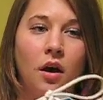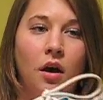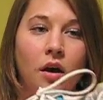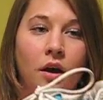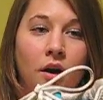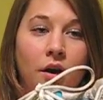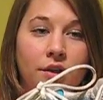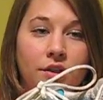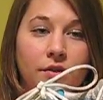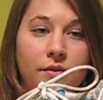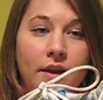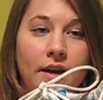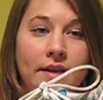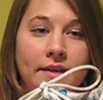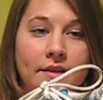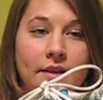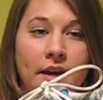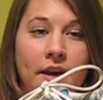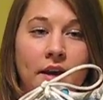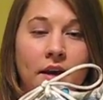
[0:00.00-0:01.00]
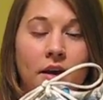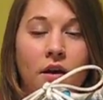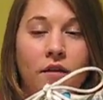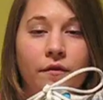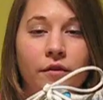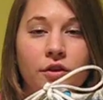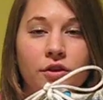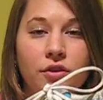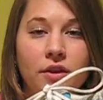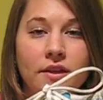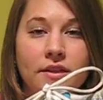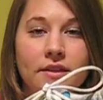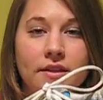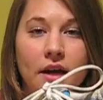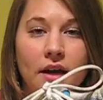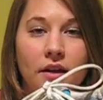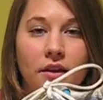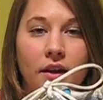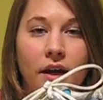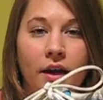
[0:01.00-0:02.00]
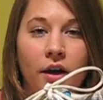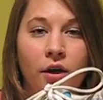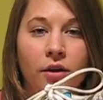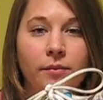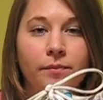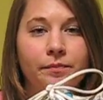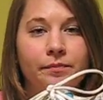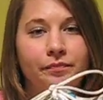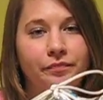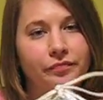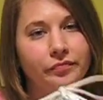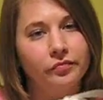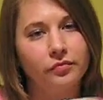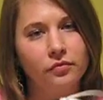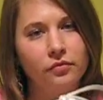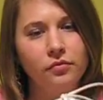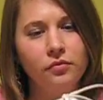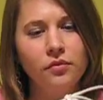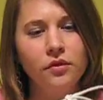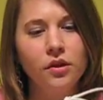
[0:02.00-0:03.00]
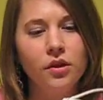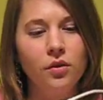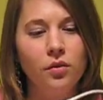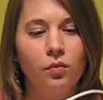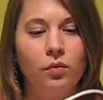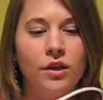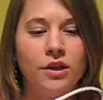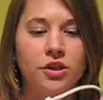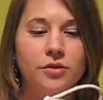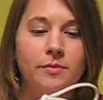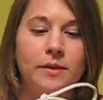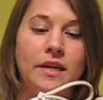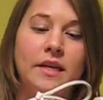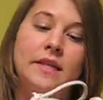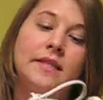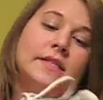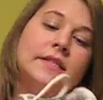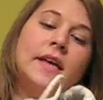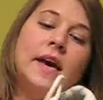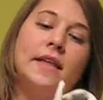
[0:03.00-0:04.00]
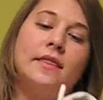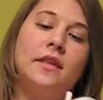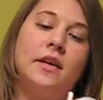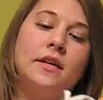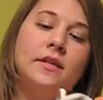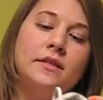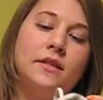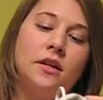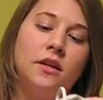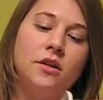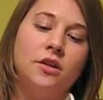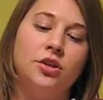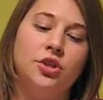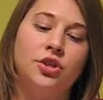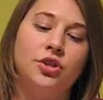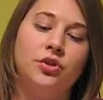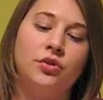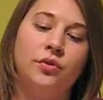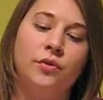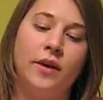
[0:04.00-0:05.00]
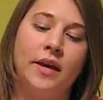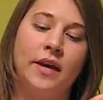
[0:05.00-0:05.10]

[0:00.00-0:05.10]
It also has a comfort dry sock liner, which means that the inside of the shoe